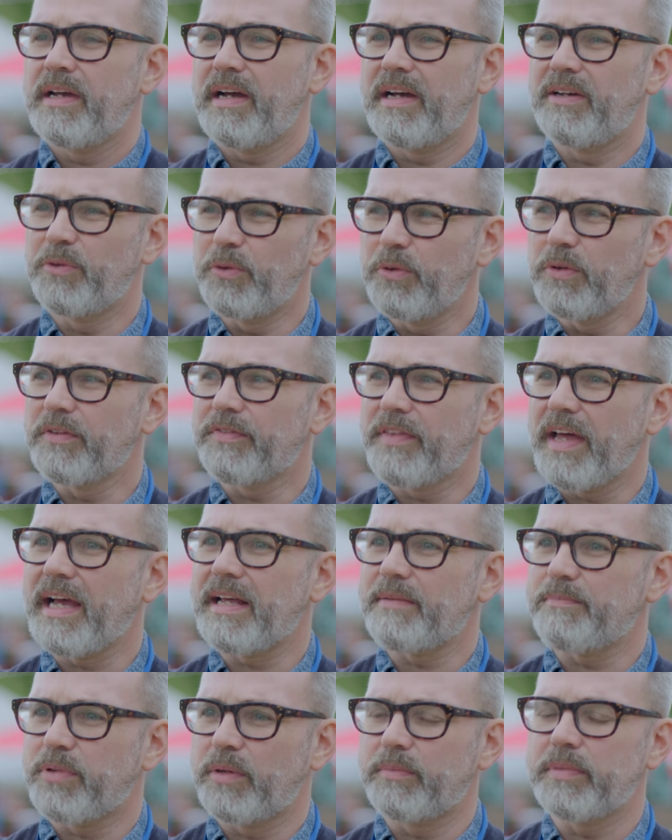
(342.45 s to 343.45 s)
And all of
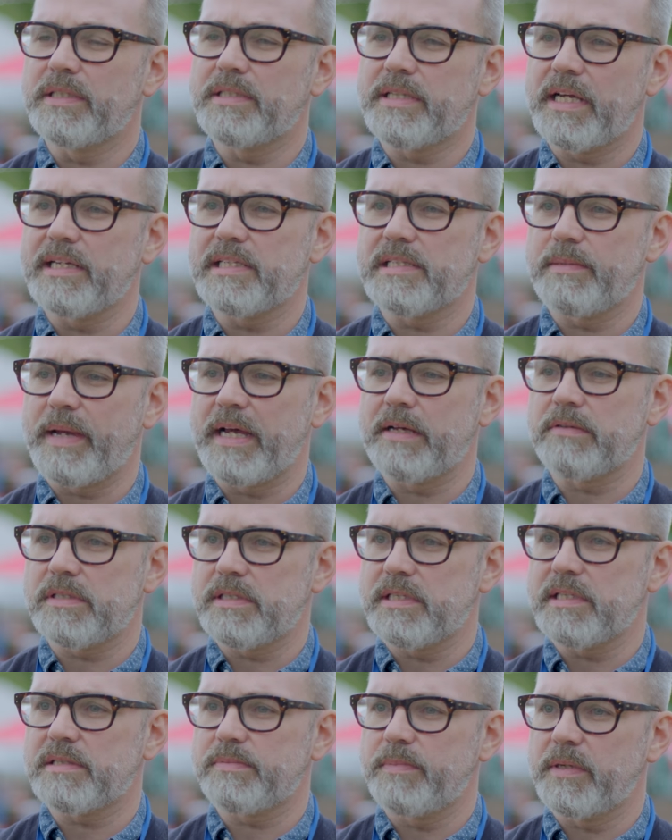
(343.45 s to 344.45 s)
that probably takes about
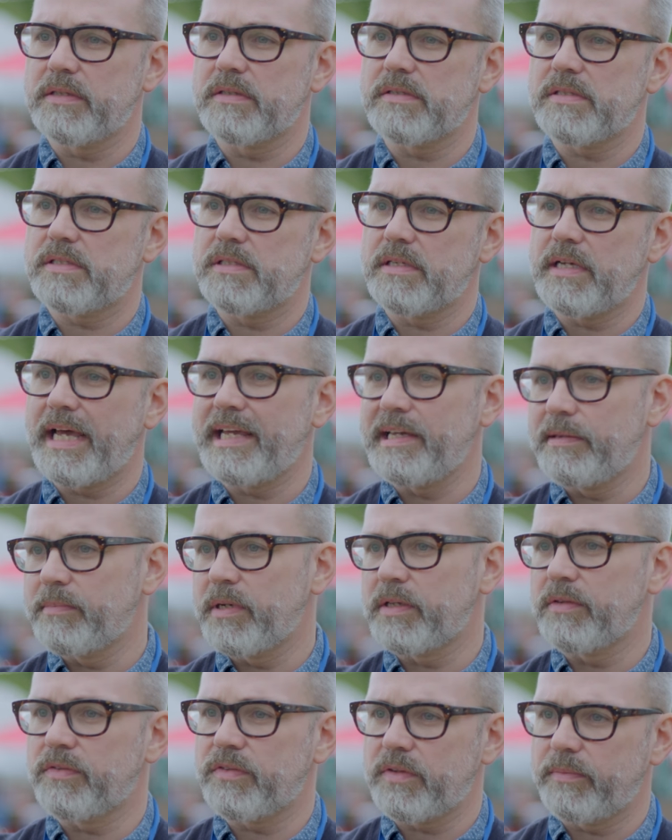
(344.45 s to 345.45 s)
6 months to 8
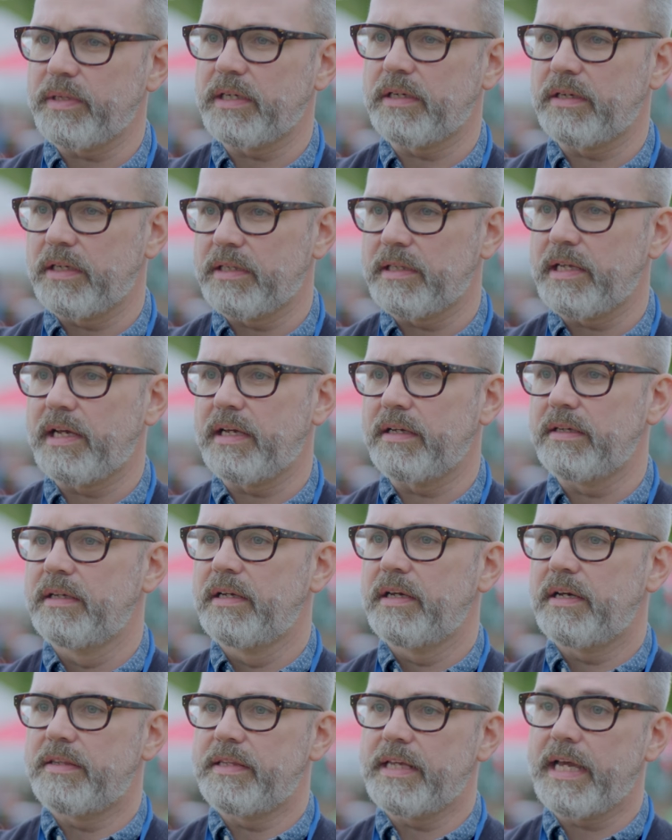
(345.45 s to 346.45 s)
months, something like that.
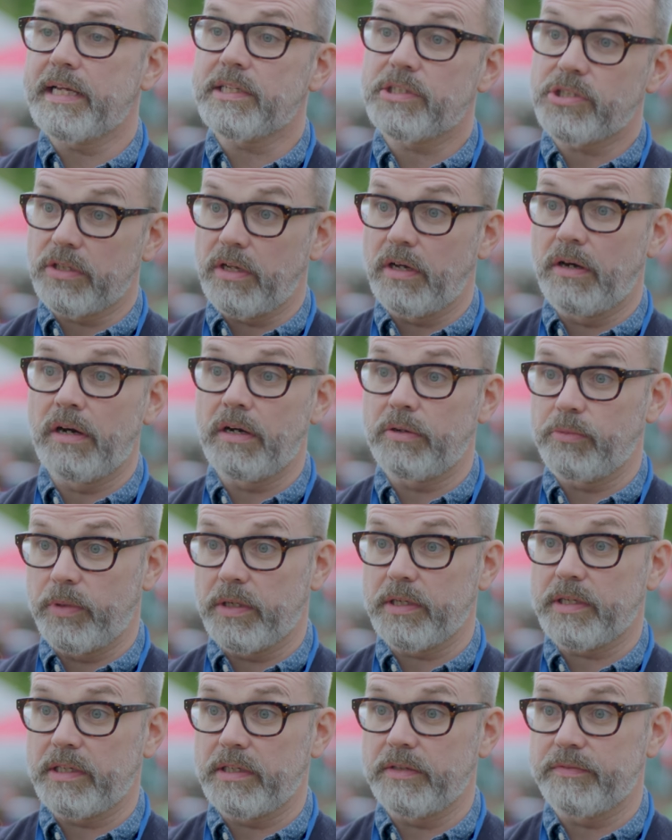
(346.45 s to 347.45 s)
And the actual art
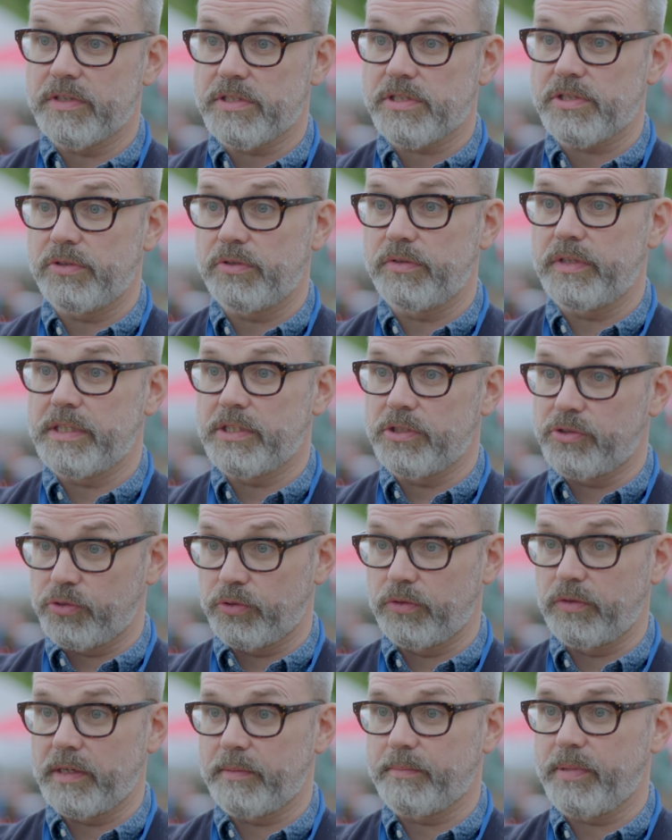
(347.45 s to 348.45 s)
working of the story, the
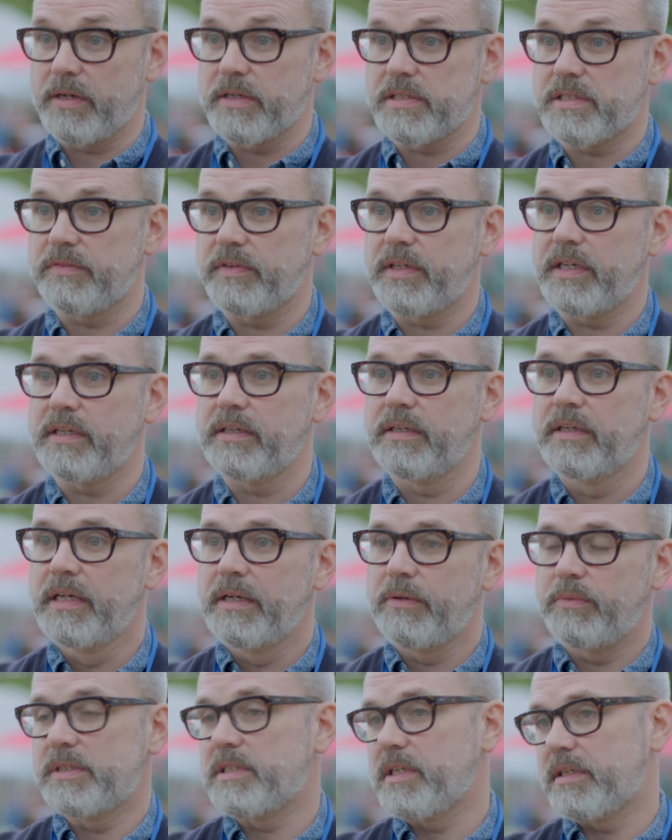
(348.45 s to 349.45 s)
drawing part of it,
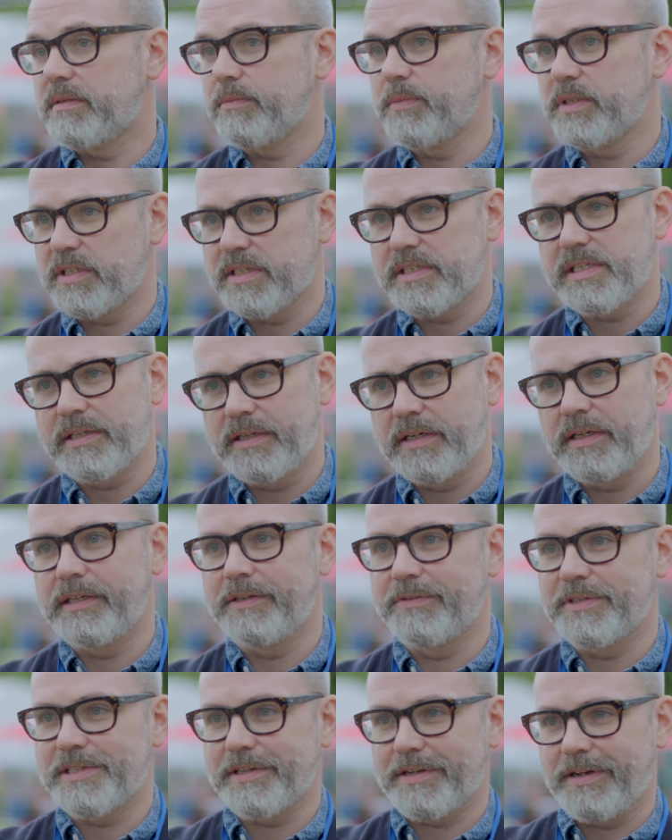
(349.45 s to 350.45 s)
which I said
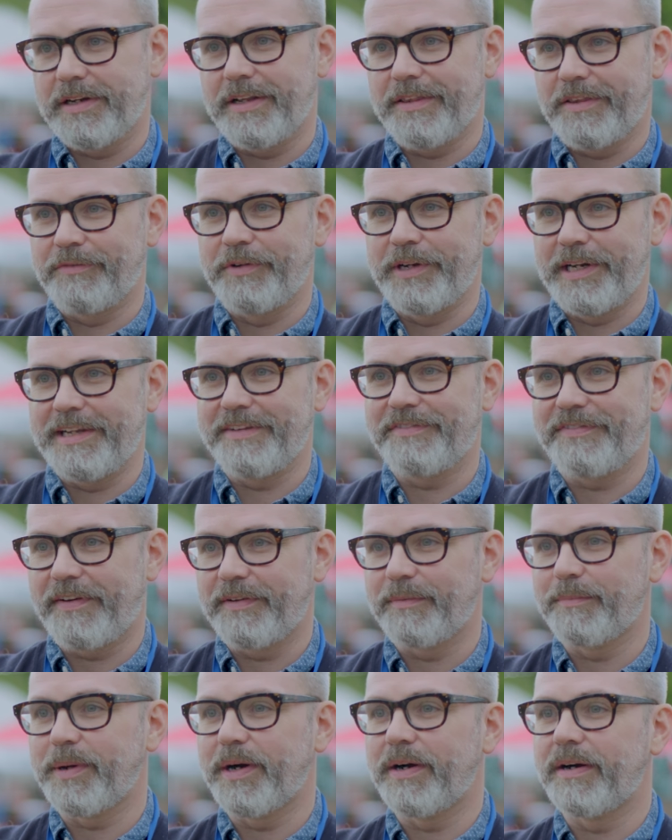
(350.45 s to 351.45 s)
earlier is the kind of the really
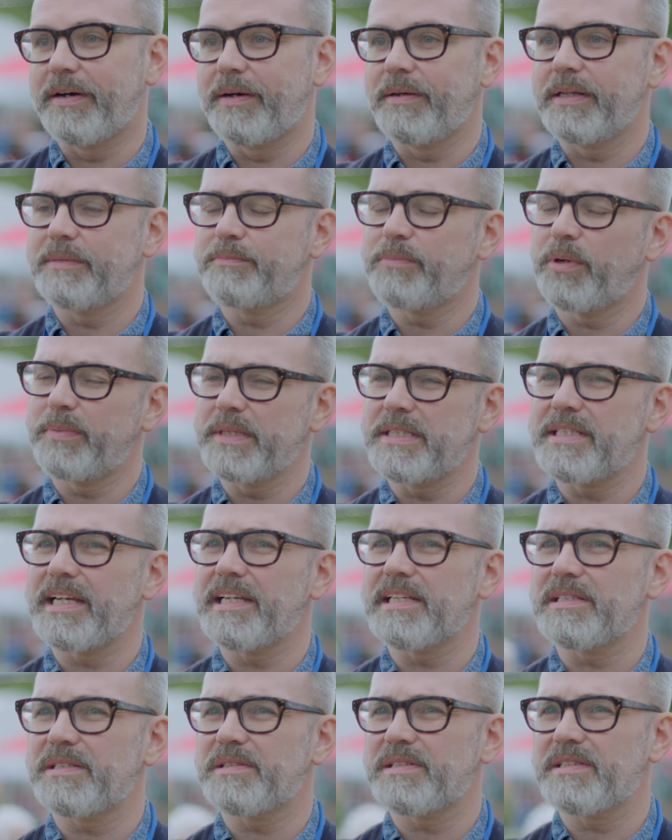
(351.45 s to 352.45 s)
fun part, probably
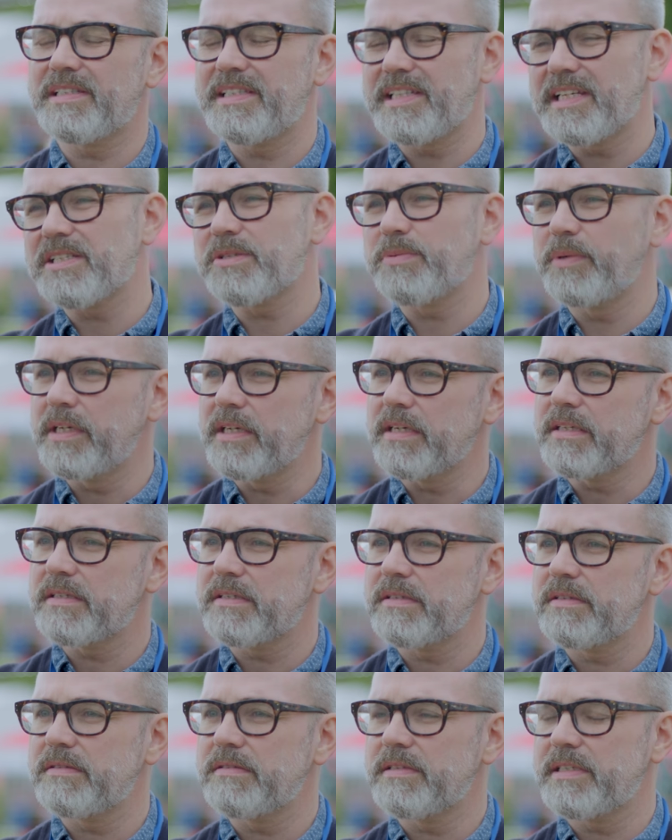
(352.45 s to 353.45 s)
takes 6
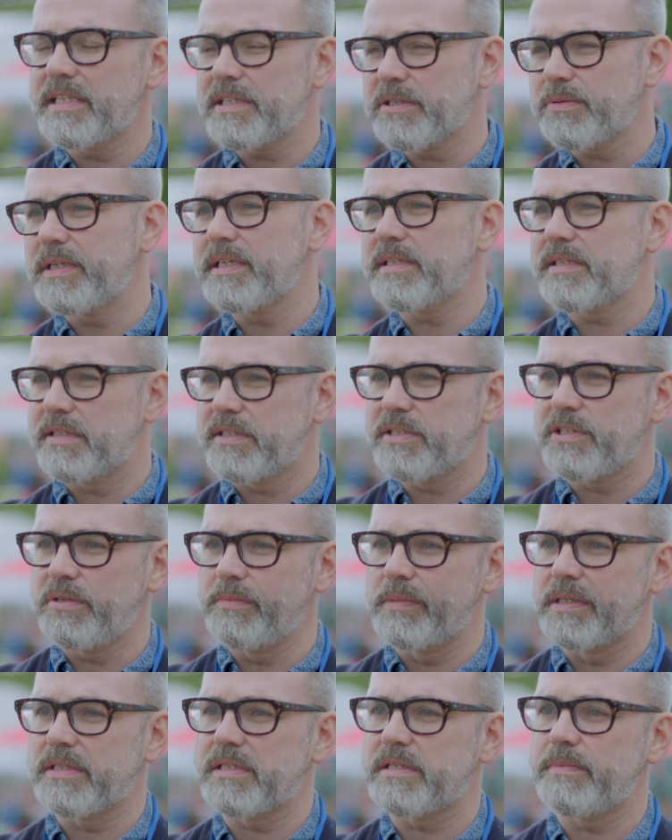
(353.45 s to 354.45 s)
weeks. 6 weeks to 2
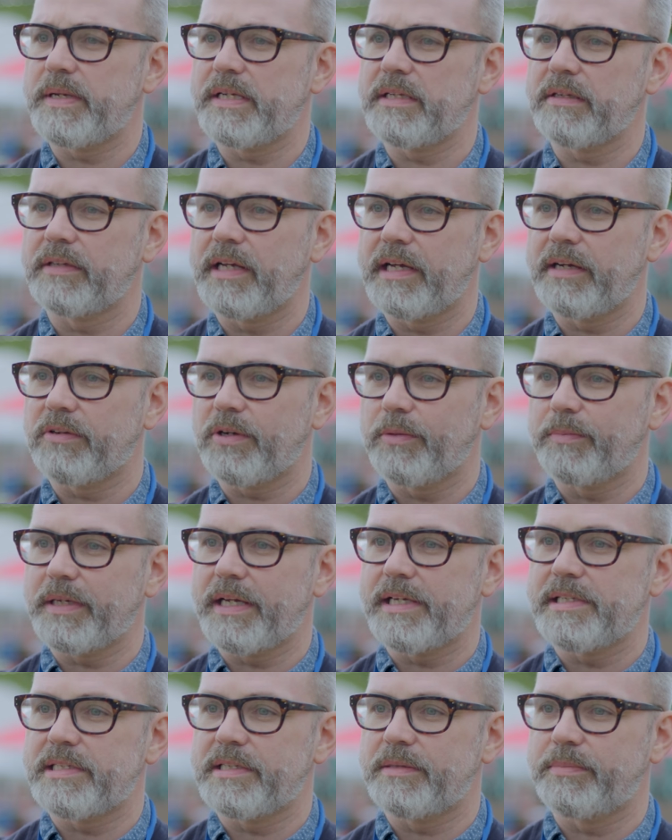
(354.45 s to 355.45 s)
months, depending on how
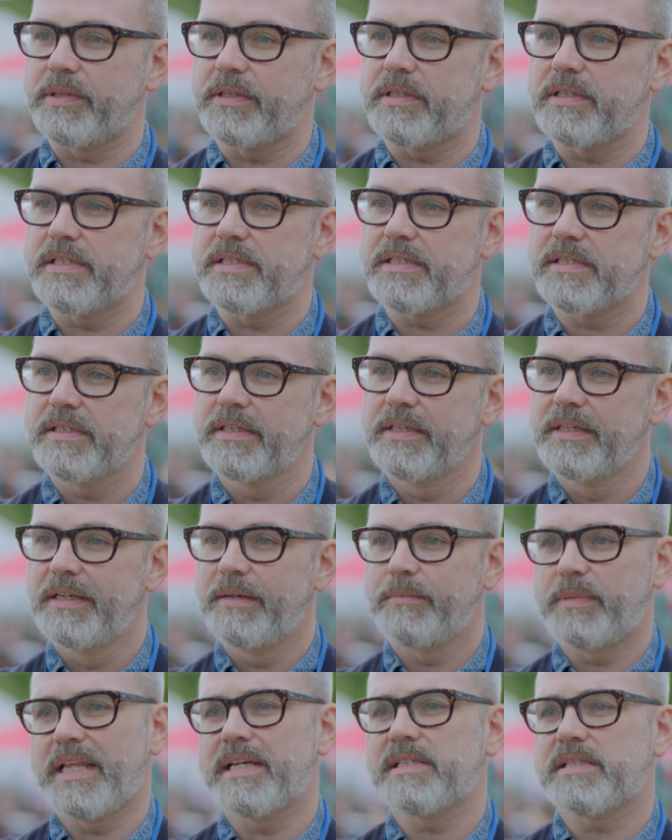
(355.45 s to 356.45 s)
complicated the book is.
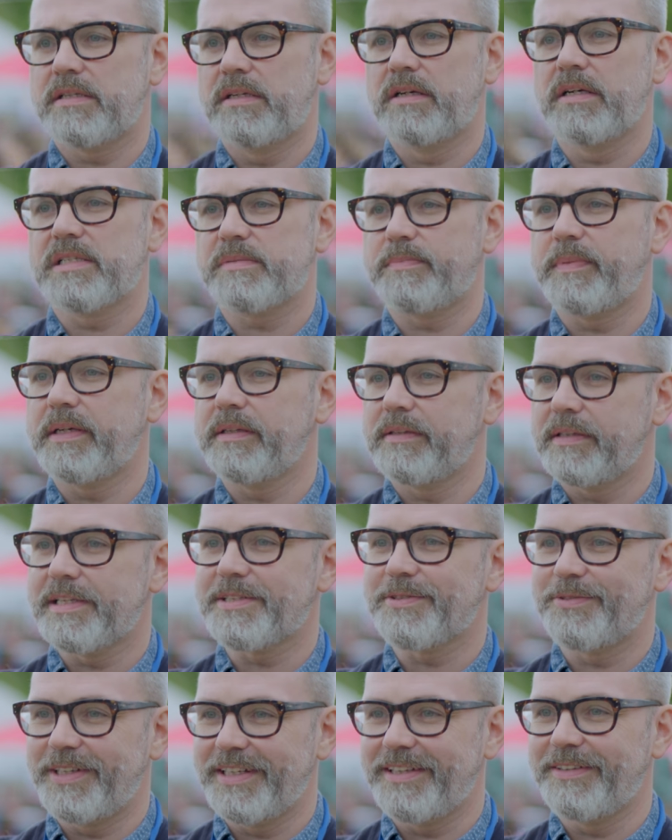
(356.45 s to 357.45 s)
But that's the nice bit.
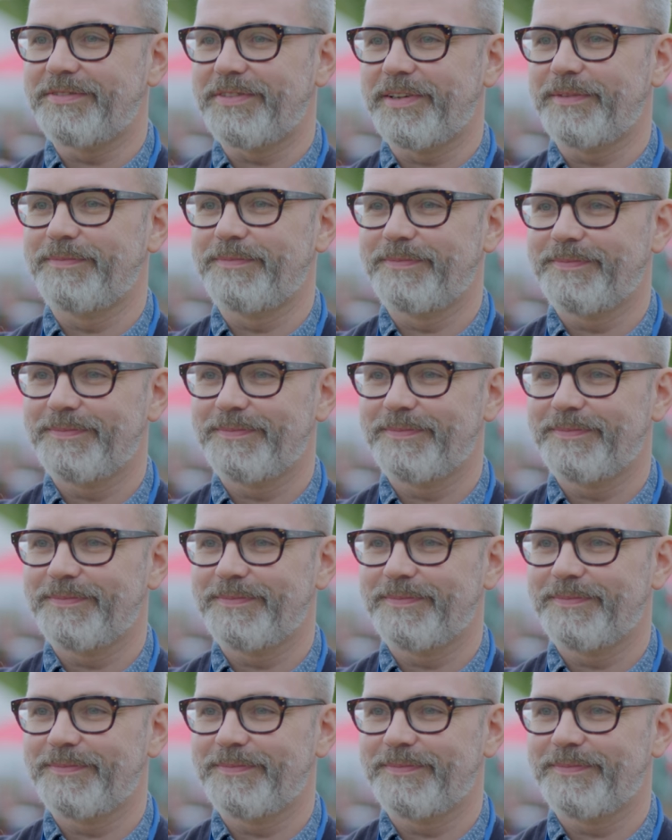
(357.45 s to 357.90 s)
It's really good fun.